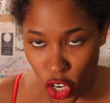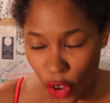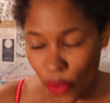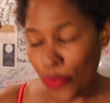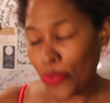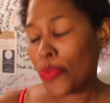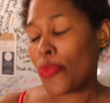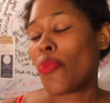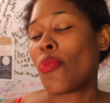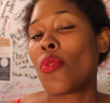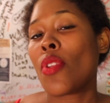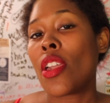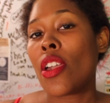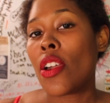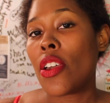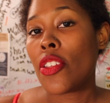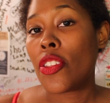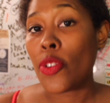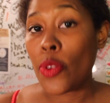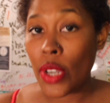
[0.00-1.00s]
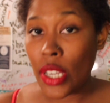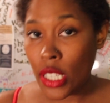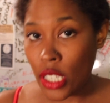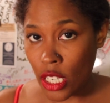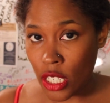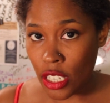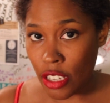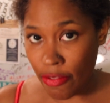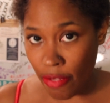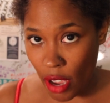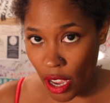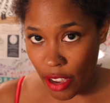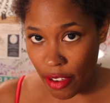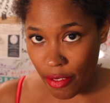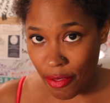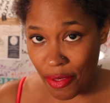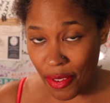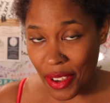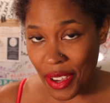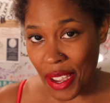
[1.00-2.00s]

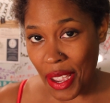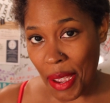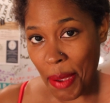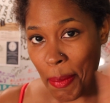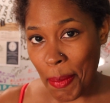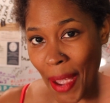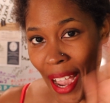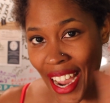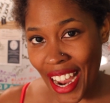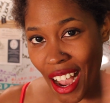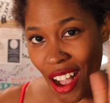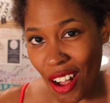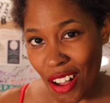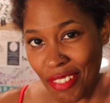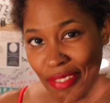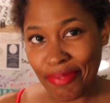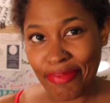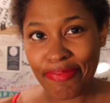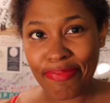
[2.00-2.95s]
365. Bye y'all.